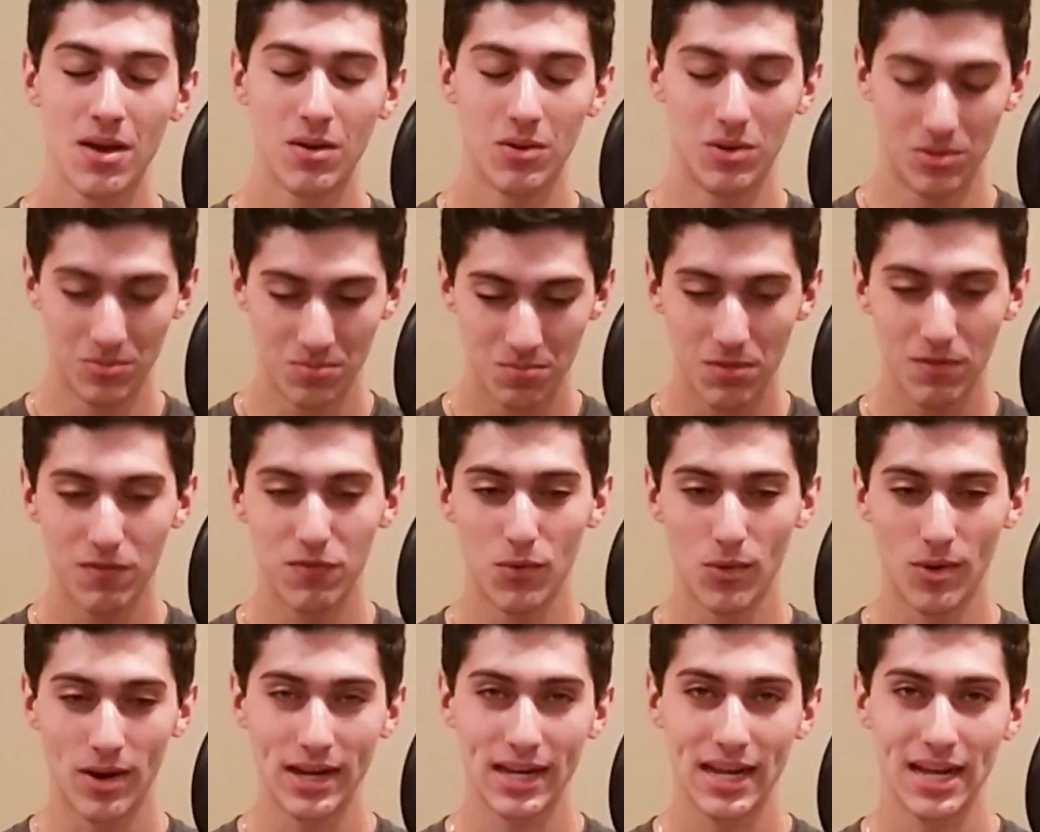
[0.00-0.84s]
Well,
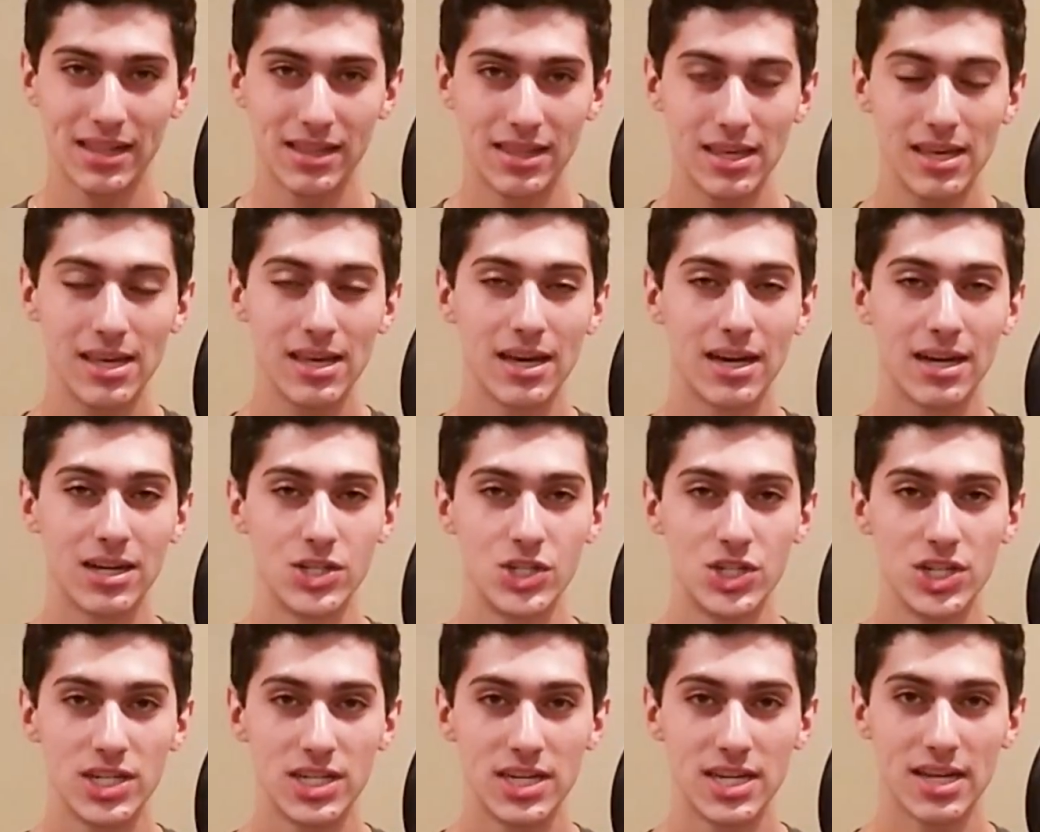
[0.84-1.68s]
before I got the
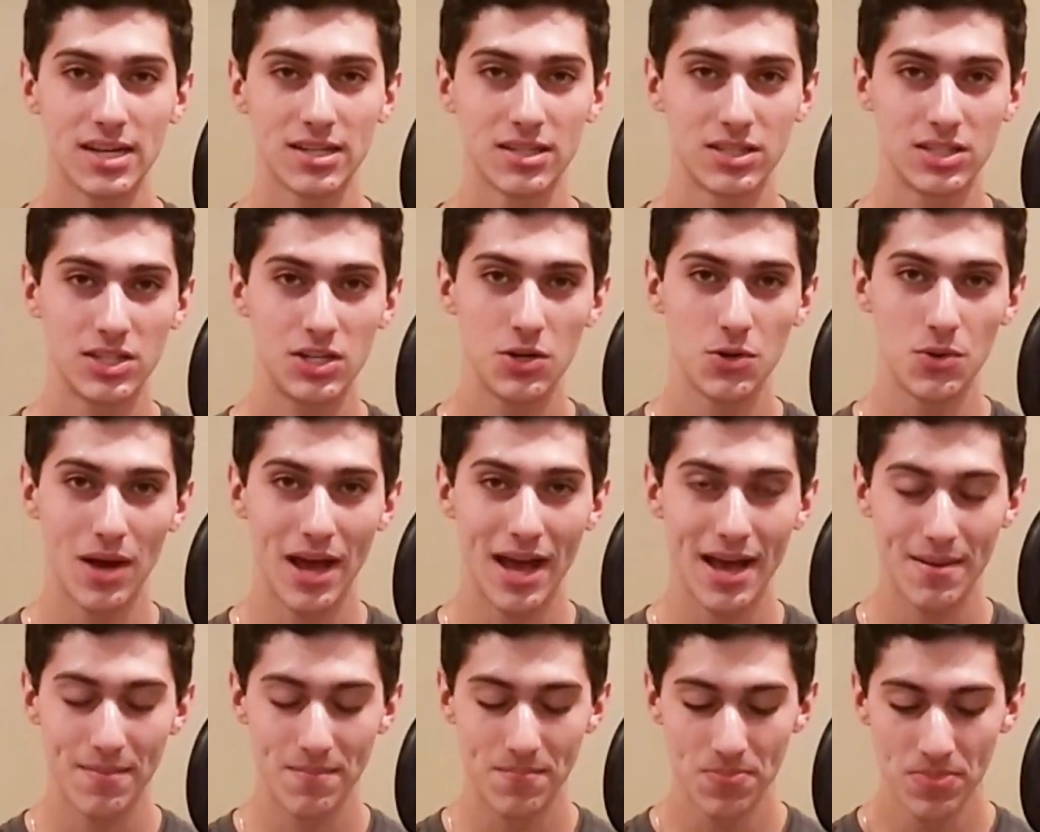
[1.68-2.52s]

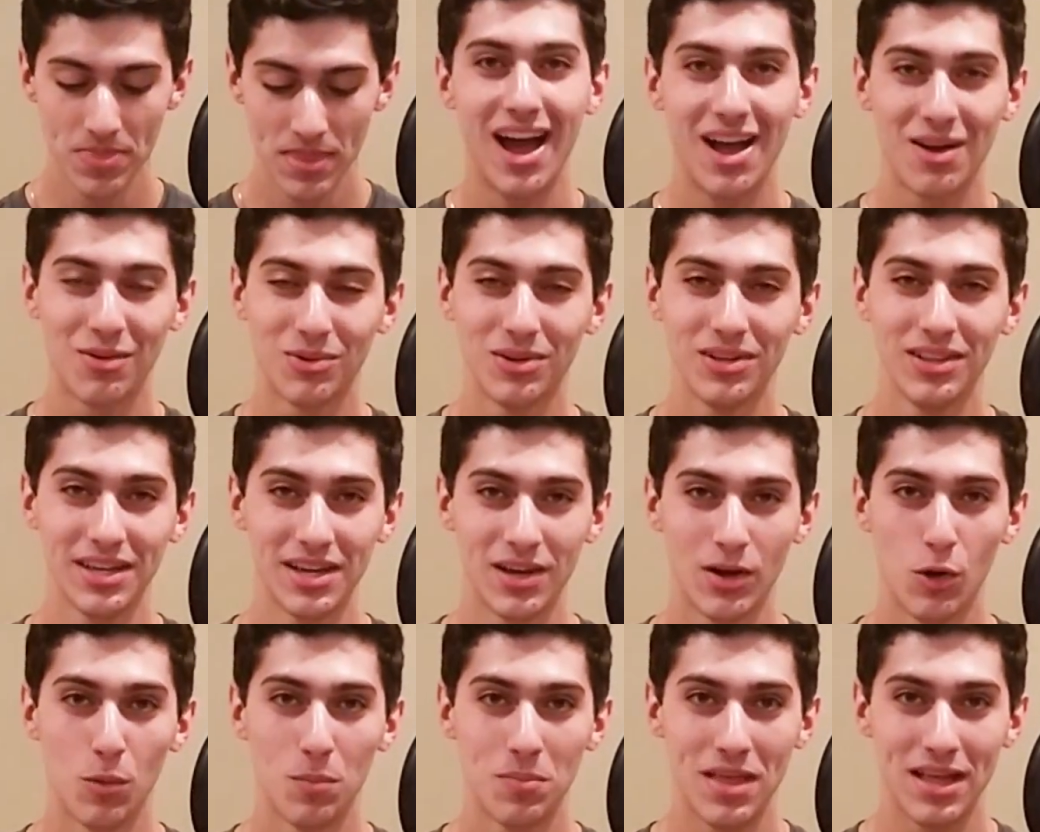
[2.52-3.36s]
GTS2M, I
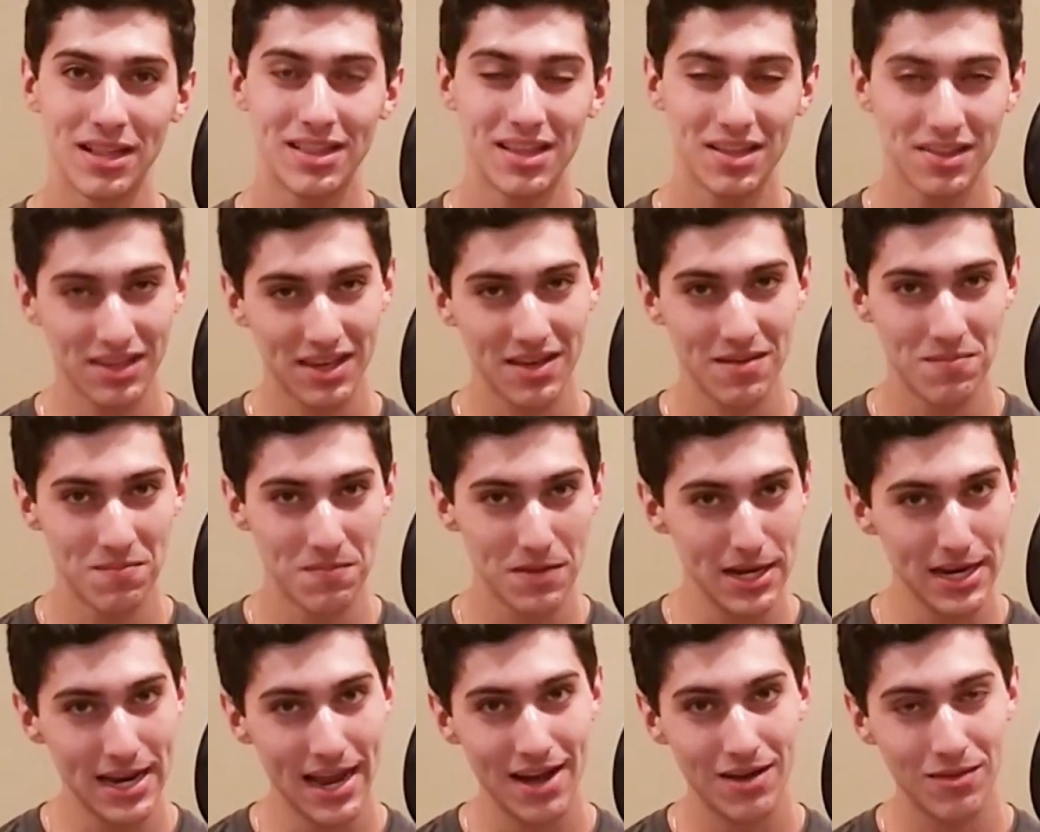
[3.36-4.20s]
really hope that this can
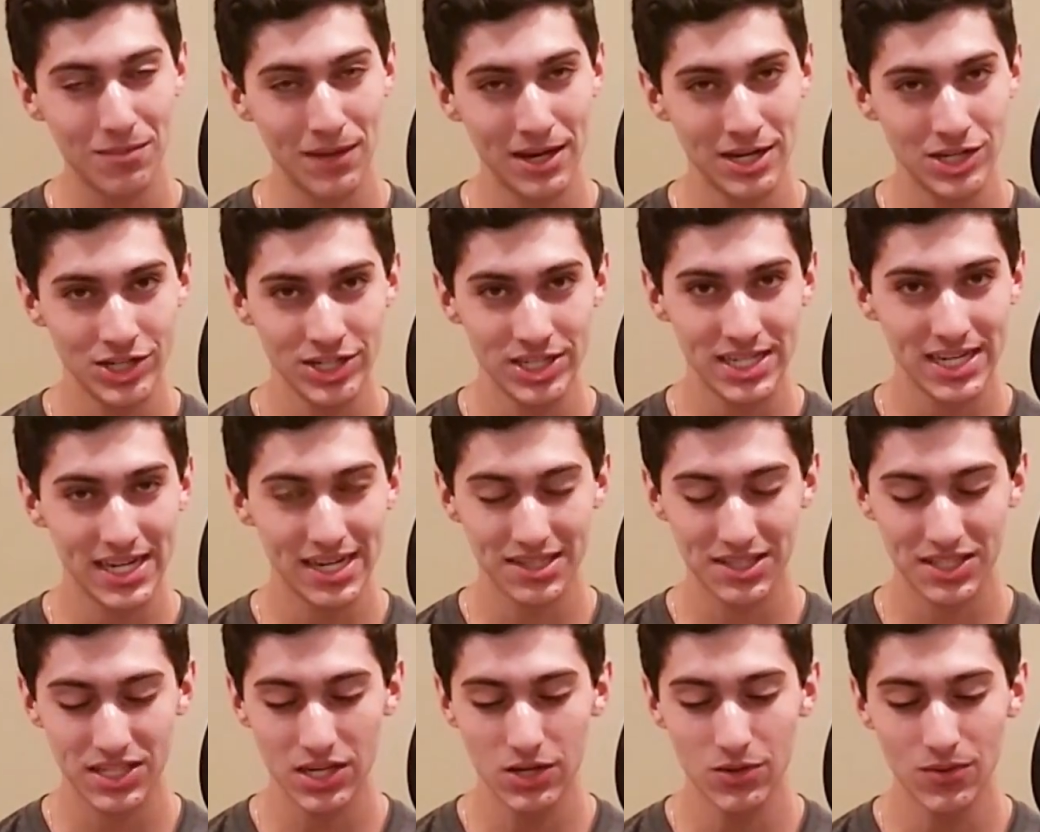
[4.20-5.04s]
beat out my
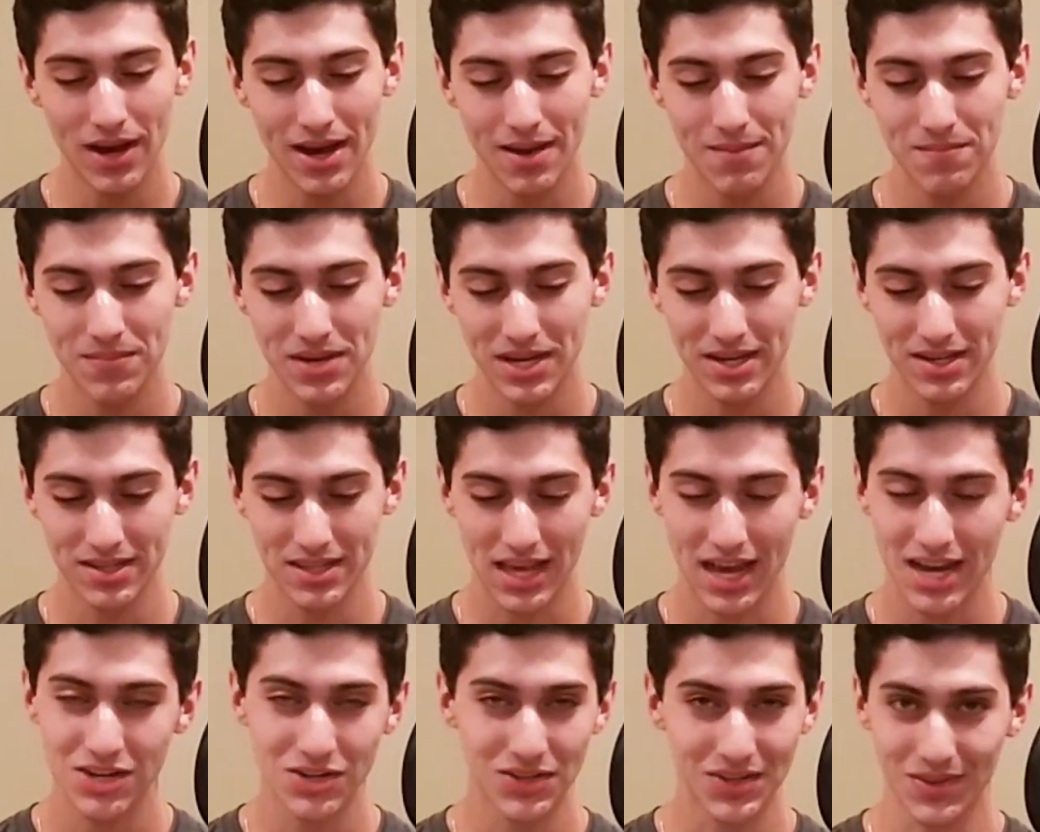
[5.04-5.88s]
GTS2M
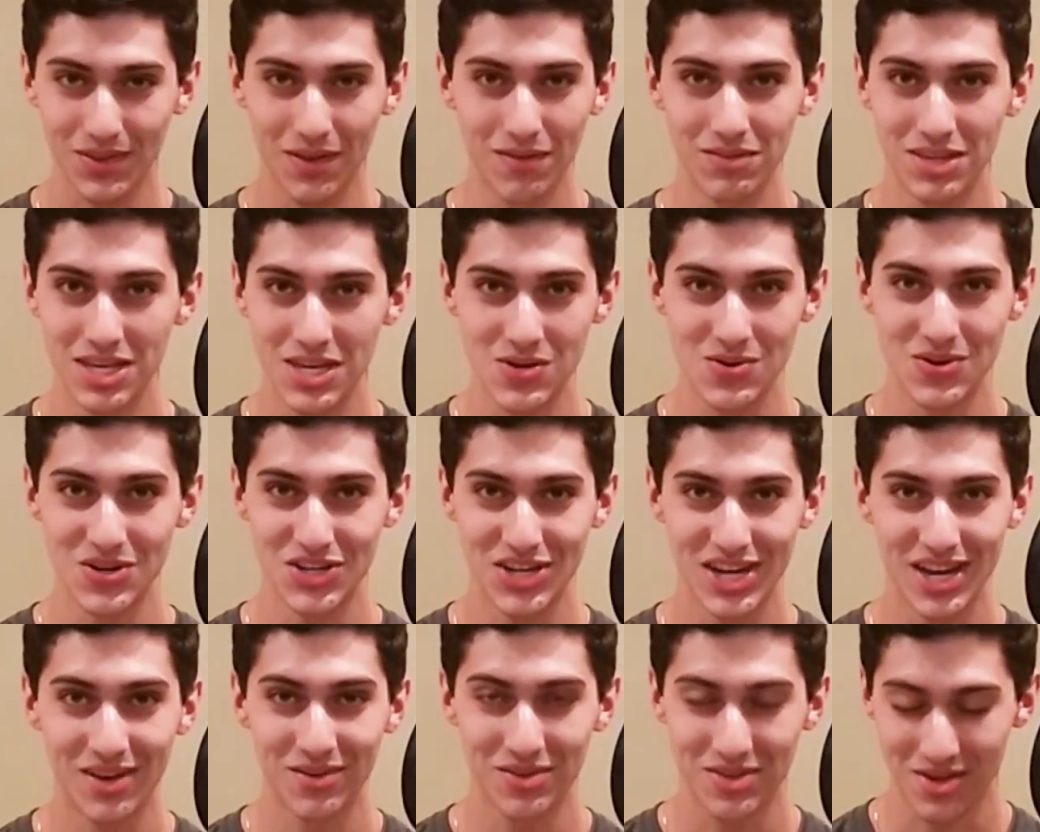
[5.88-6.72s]
because I just love the
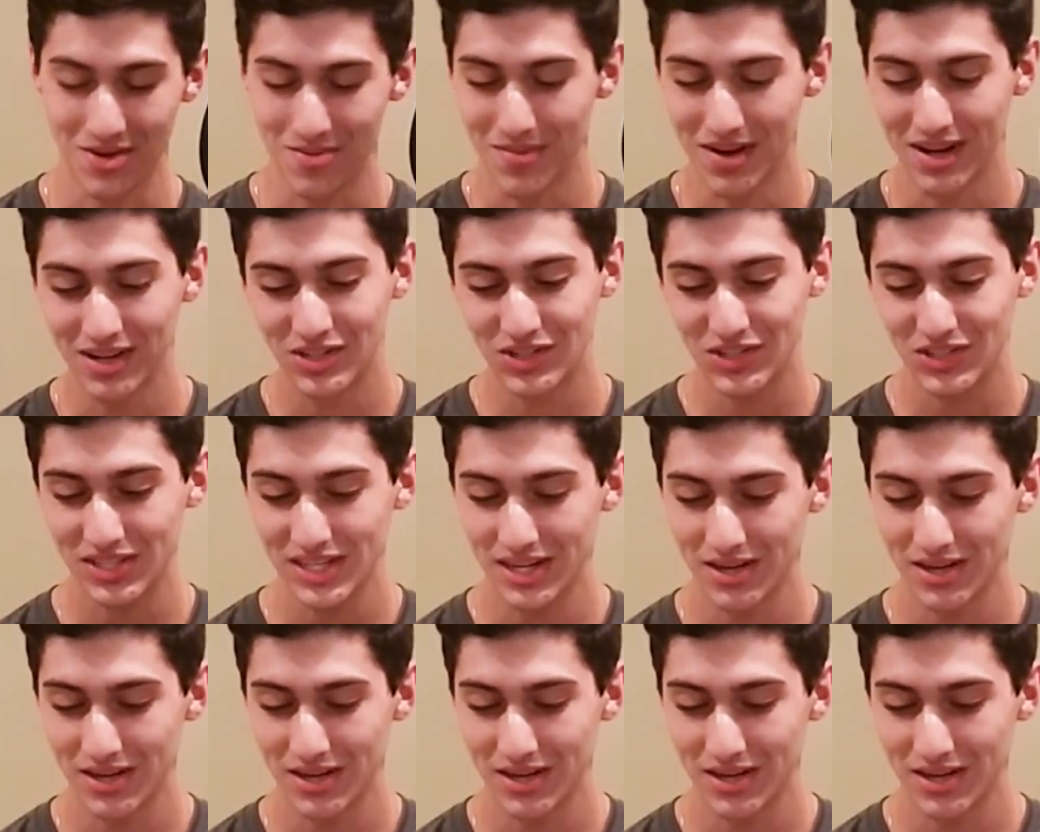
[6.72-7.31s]
Yuexiao so much.